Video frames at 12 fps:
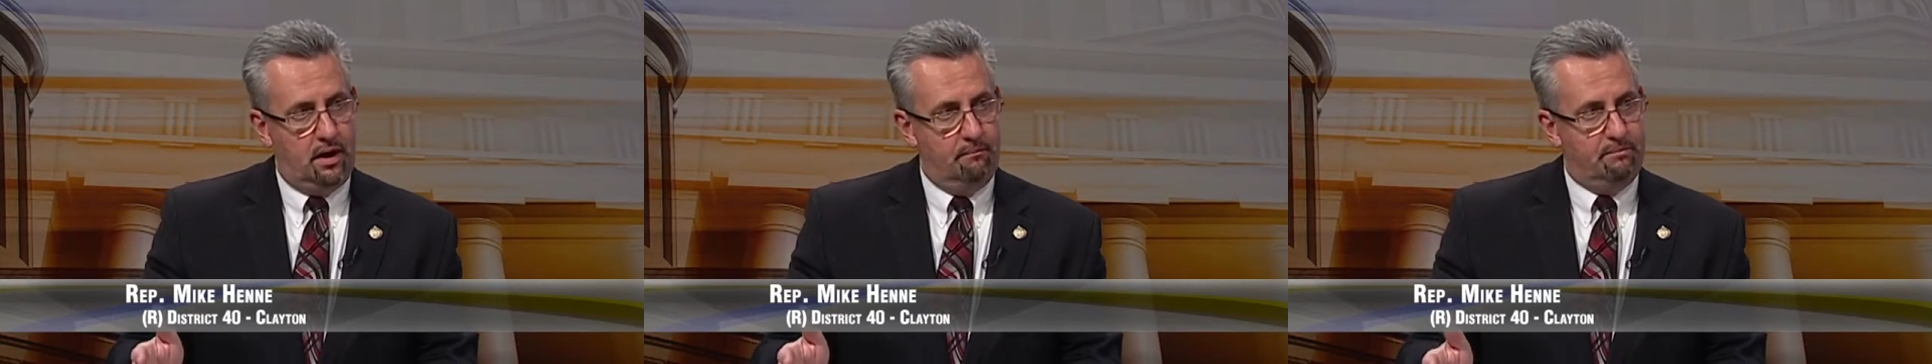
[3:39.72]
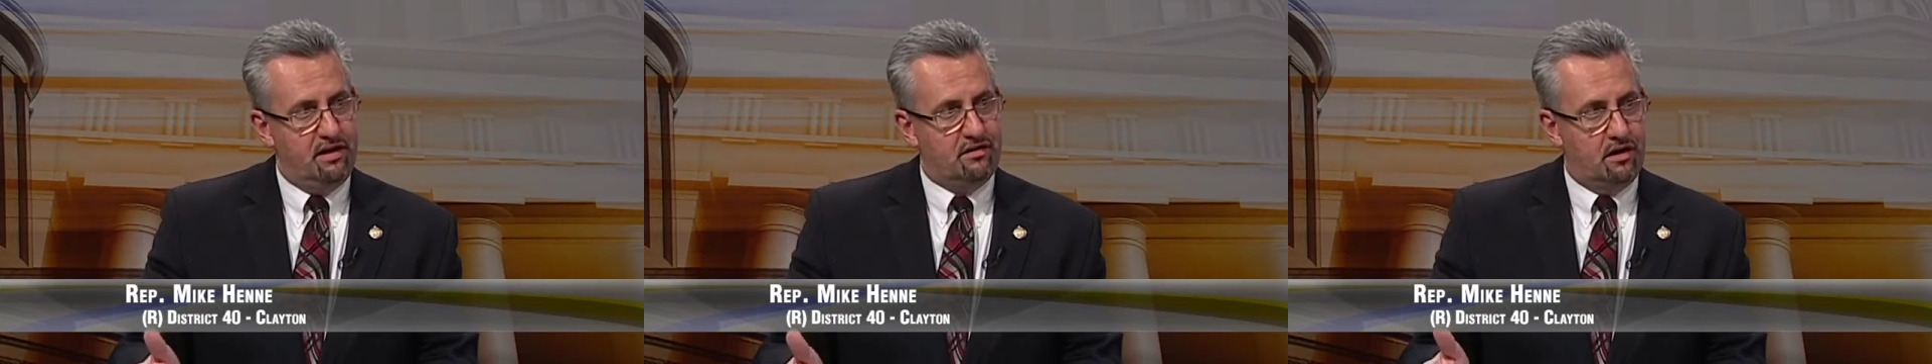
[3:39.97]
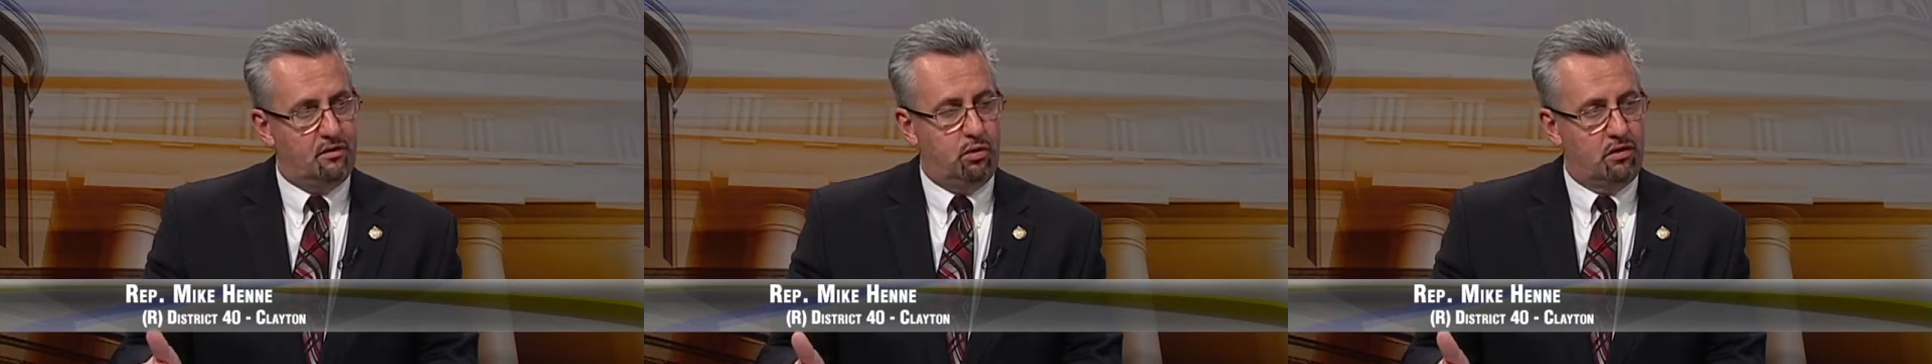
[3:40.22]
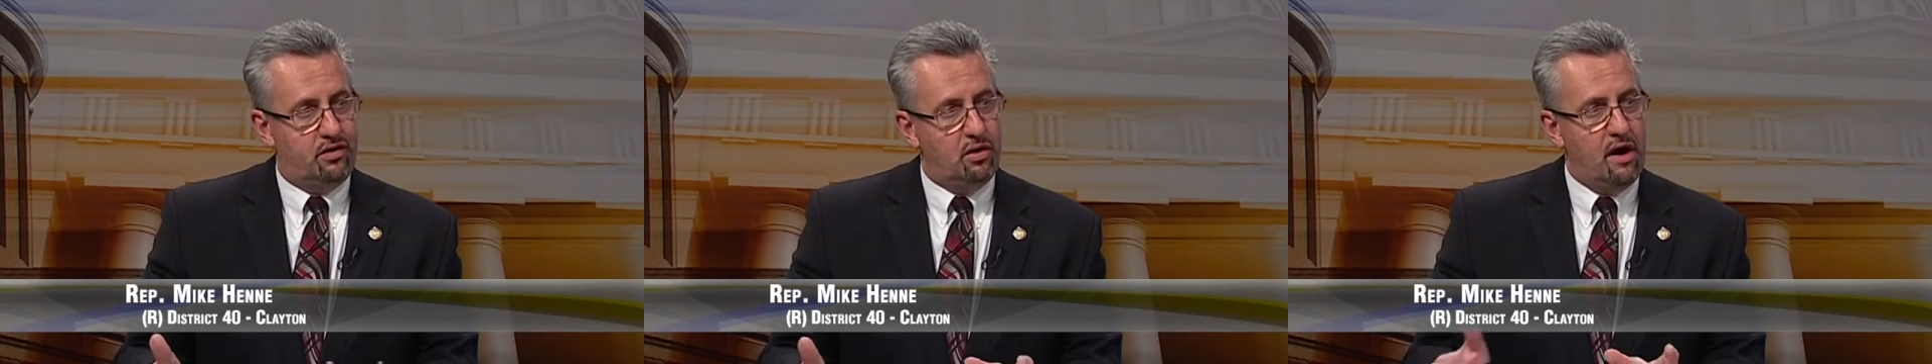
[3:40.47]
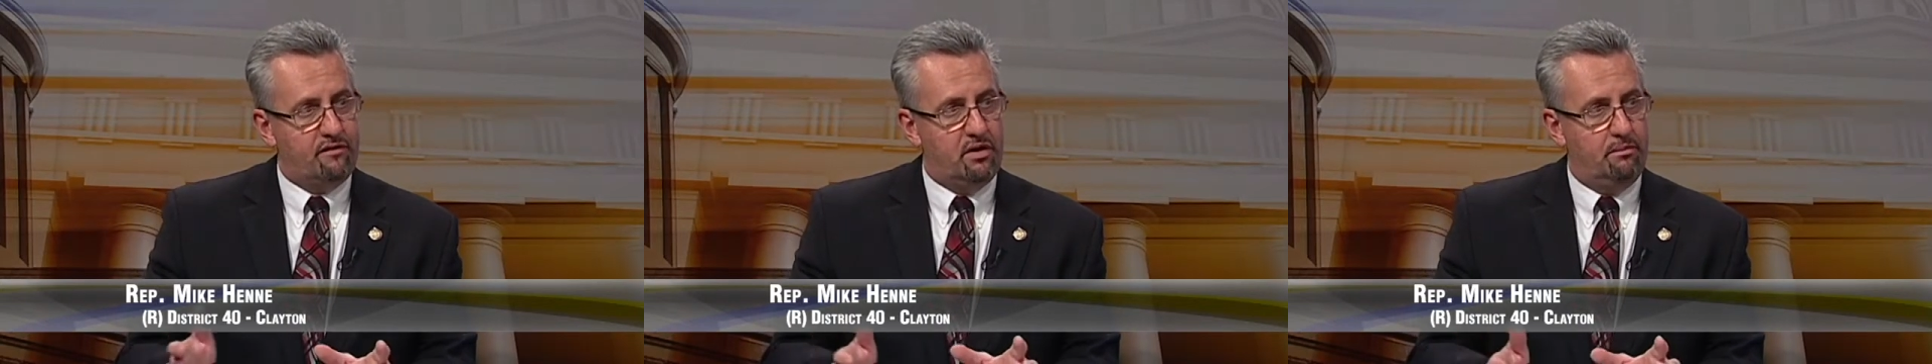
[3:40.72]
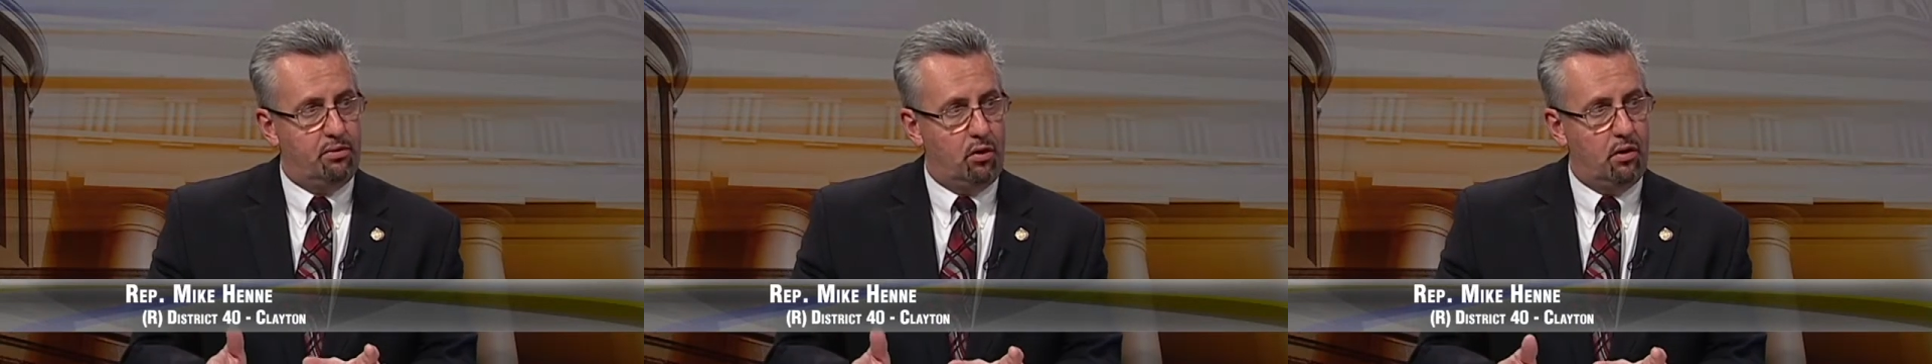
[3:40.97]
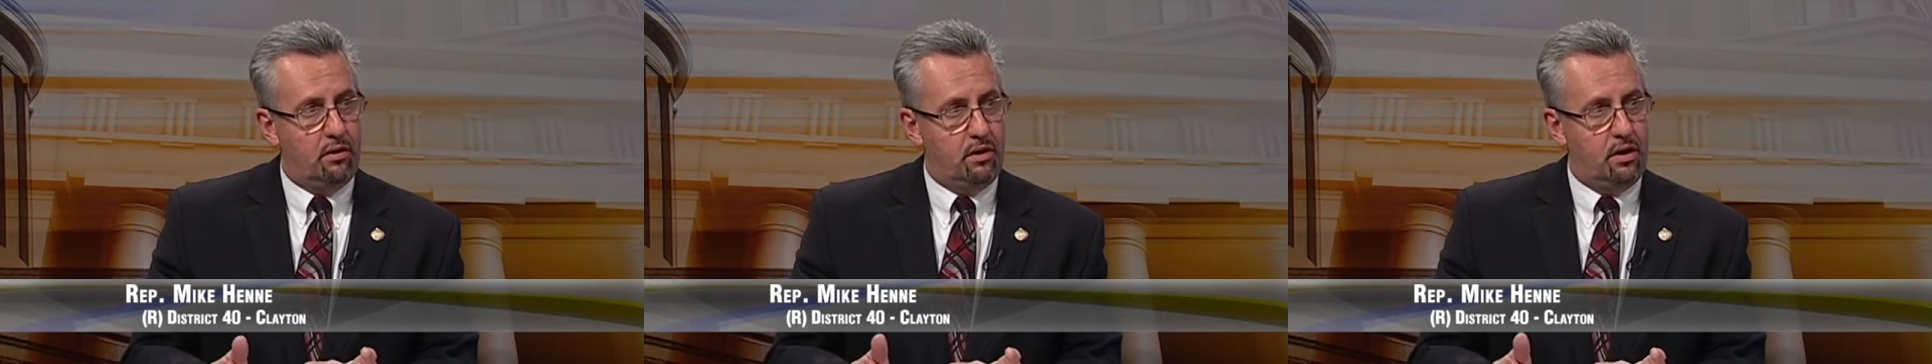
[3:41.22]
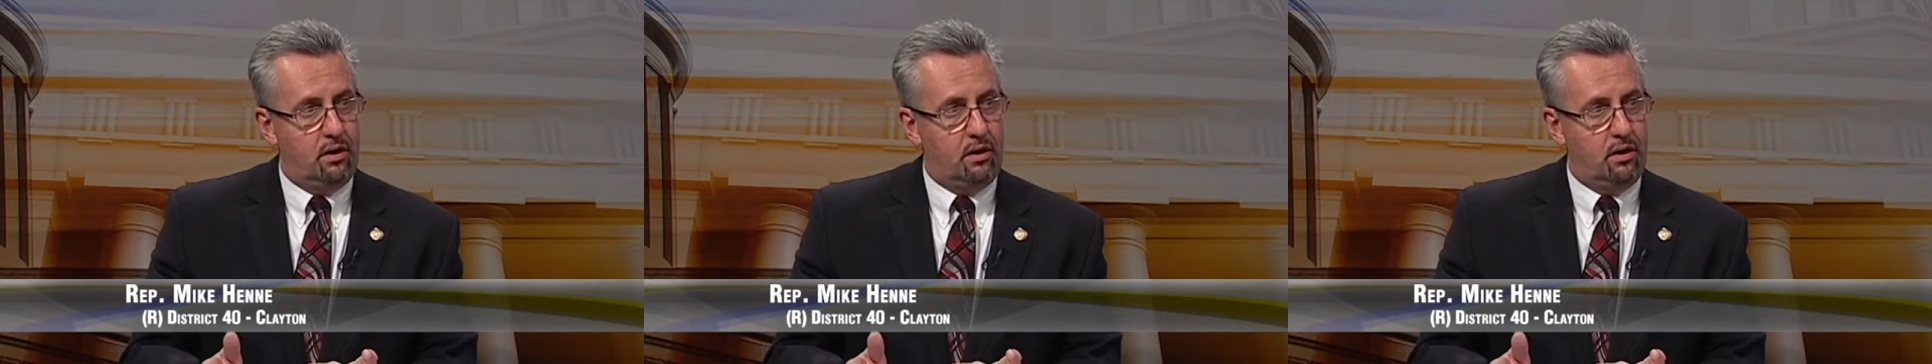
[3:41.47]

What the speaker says: business will still have to